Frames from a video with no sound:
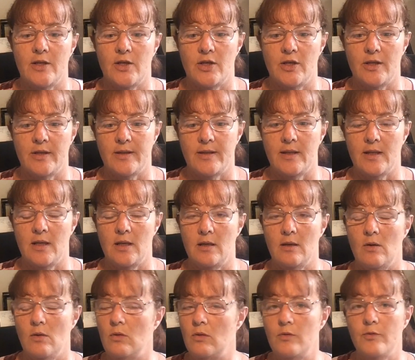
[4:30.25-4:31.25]
agency,
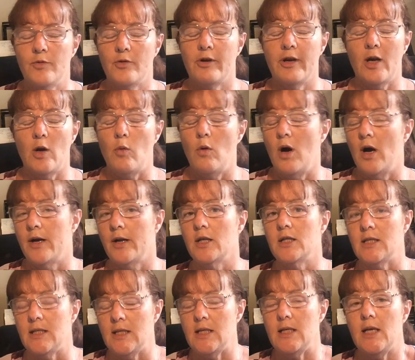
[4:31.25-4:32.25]
all very quiet. I
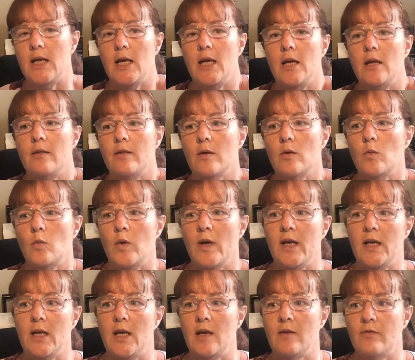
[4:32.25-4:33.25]
did hear that
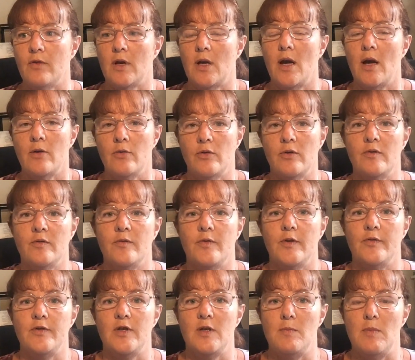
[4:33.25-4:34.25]
we'd given
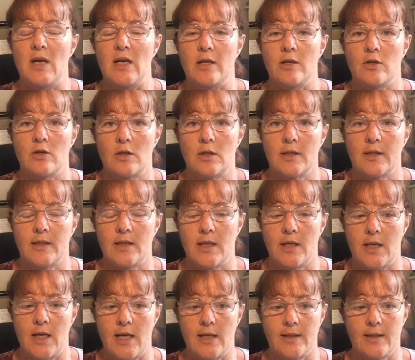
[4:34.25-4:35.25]
$150 million to
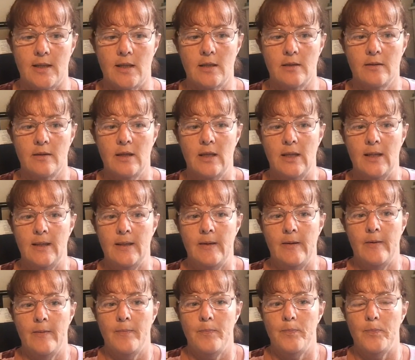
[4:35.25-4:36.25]
NASA,
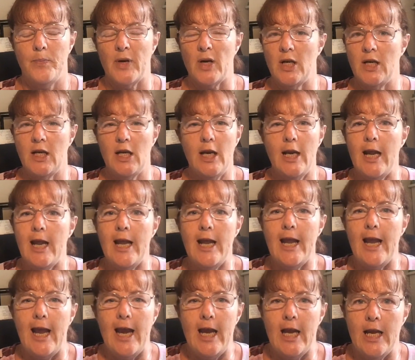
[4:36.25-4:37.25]
but I didn't hear
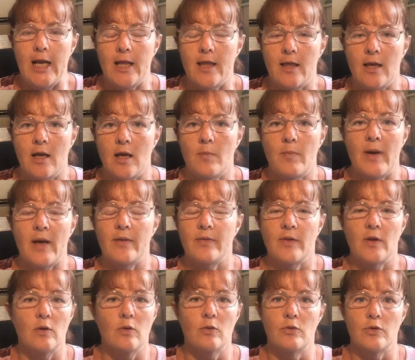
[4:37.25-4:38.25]
anything about
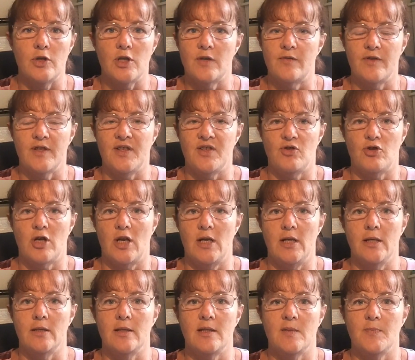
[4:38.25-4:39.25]
the launch of
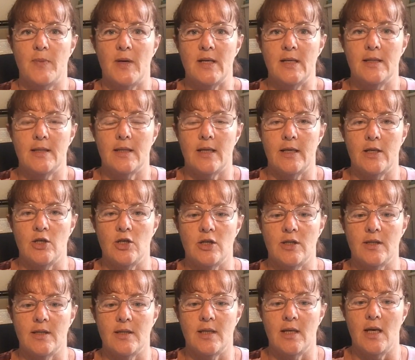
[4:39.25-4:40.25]
Australia's space
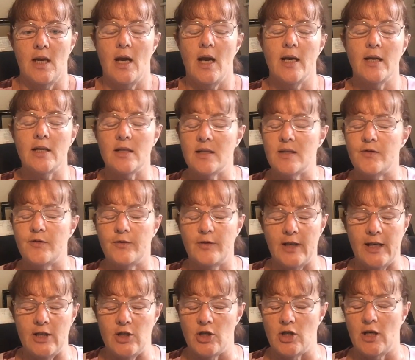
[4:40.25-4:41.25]
agency, and it's
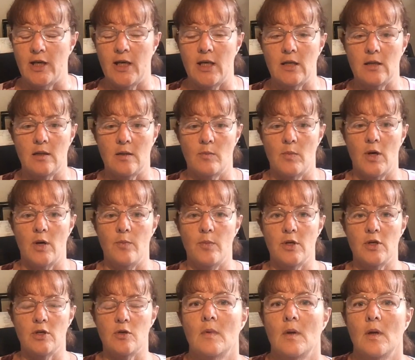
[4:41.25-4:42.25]
fledgling at the
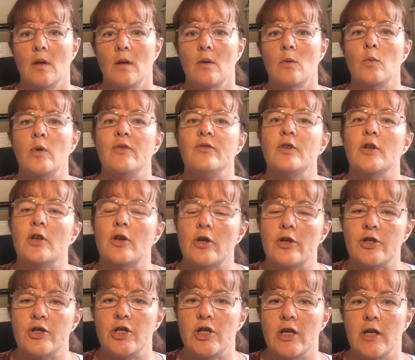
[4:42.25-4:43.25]
moment. We've
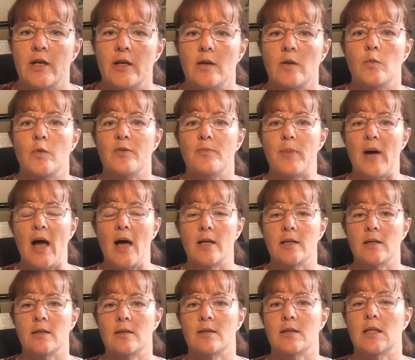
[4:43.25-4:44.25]
negotiated with
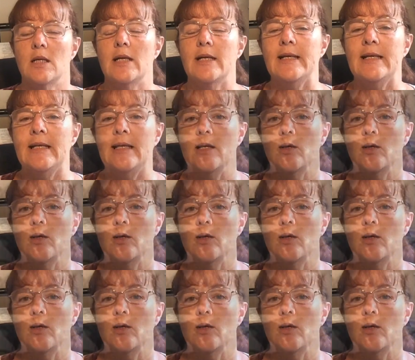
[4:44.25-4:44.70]
partners like